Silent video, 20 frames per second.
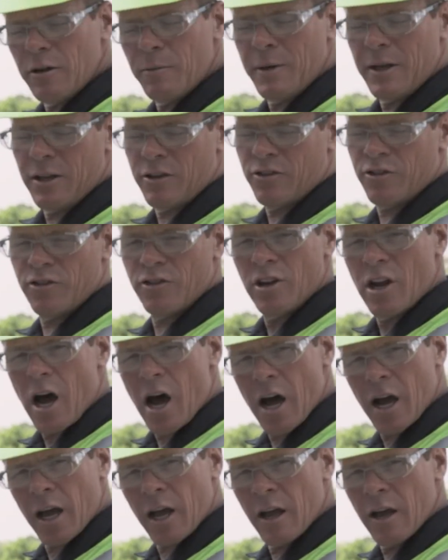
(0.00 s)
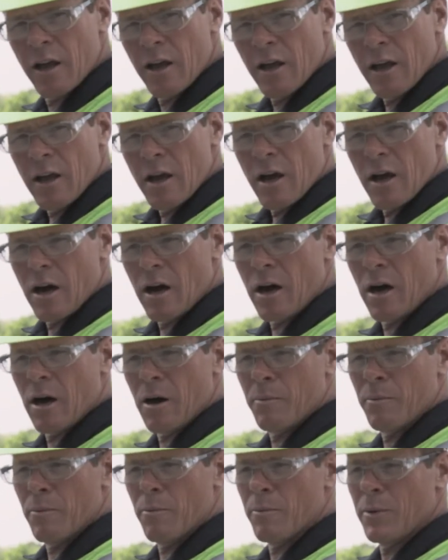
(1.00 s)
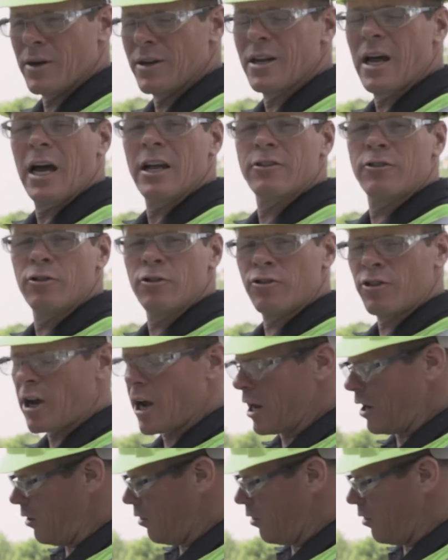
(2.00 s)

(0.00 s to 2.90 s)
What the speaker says: to be snug, but not too tight.